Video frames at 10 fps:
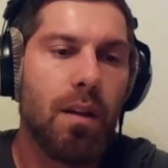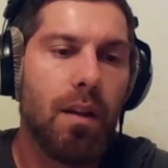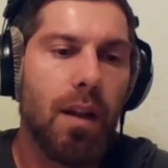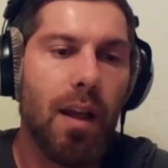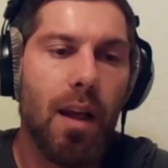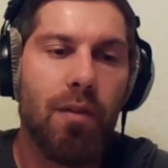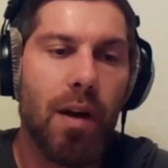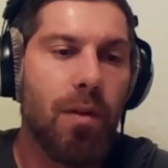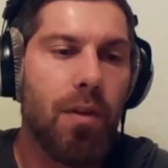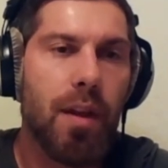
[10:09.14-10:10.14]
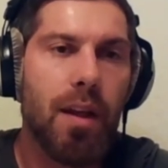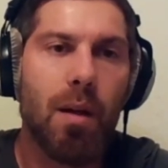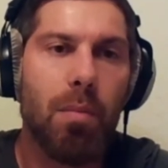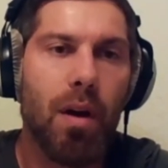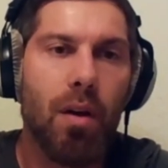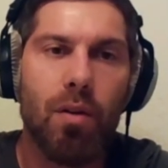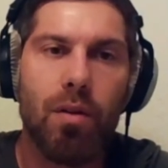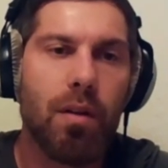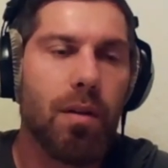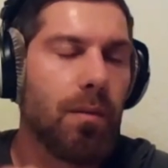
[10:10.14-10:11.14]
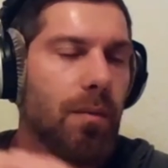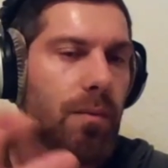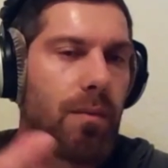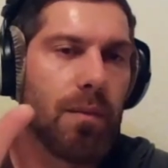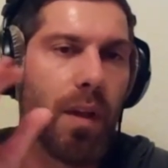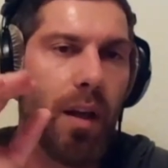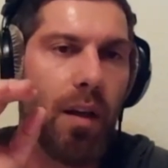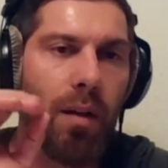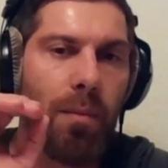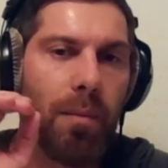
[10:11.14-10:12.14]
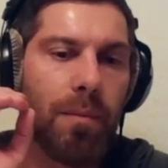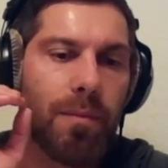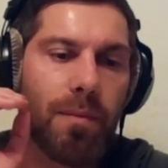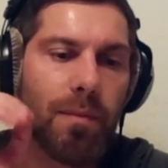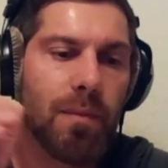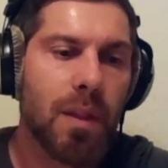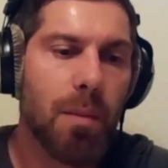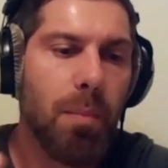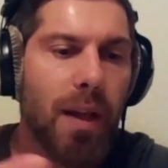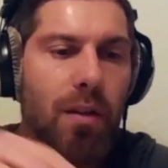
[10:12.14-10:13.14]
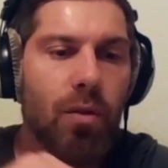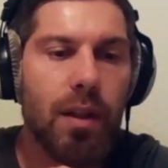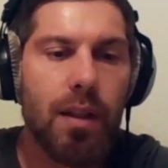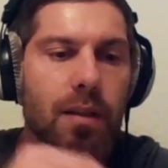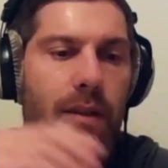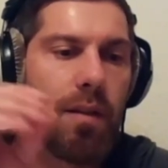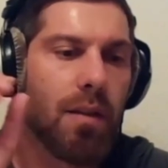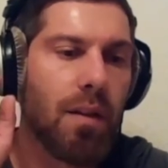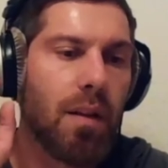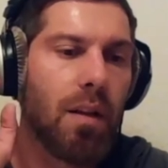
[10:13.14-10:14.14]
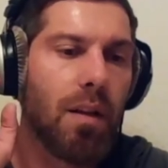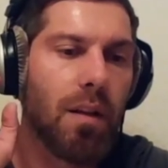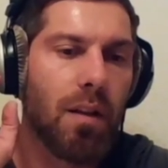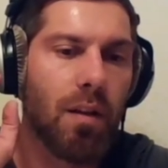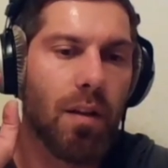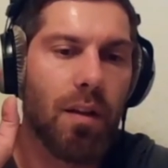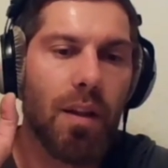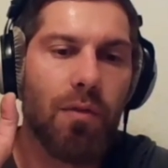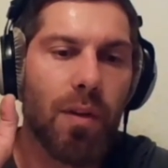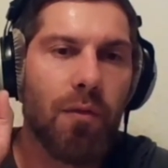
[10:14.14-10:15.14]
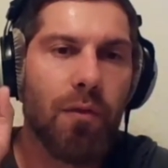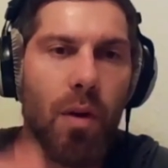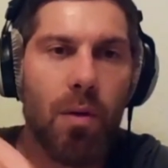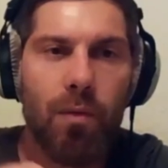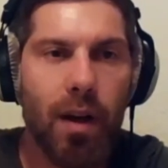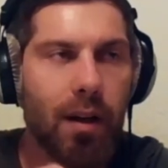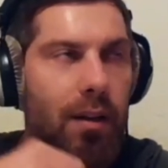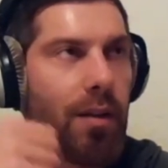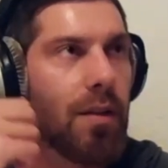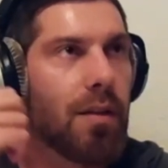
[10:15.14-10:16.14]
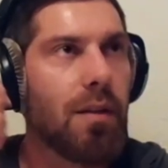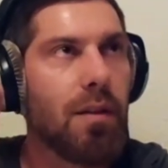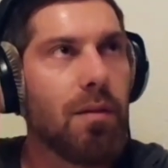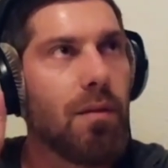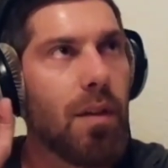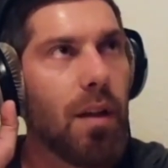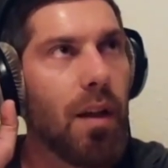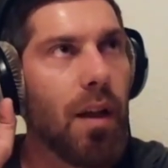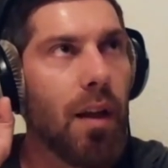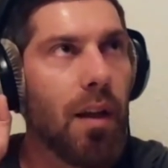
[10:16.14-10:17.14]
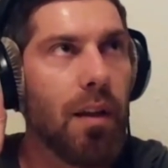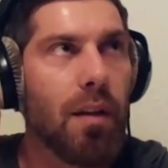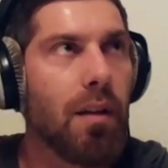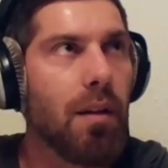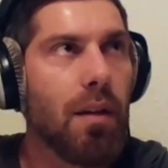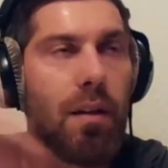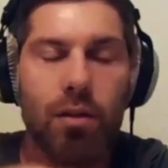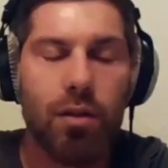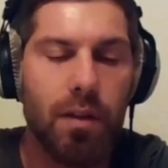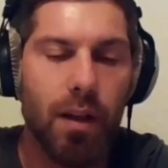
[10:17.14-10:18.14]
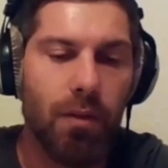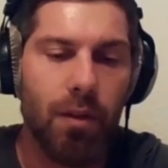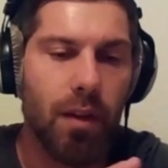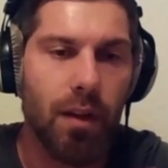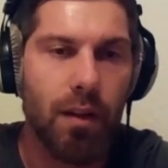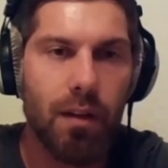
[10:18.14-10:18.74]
They have everything about the batteries, the different firmwares, and just everything.